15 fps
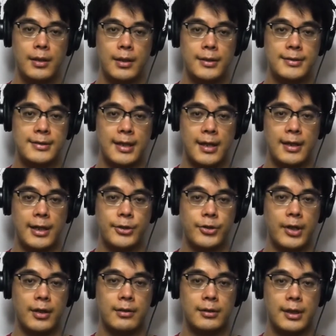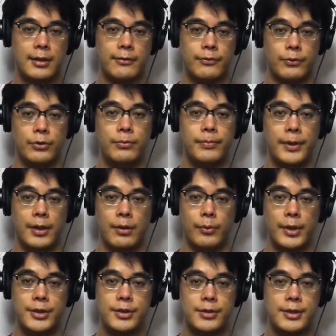Instead, I drank a lot of root beer,
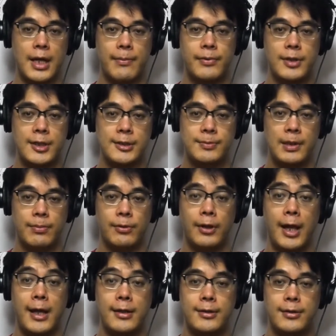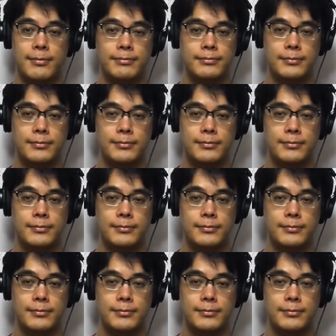which Japanese people hate.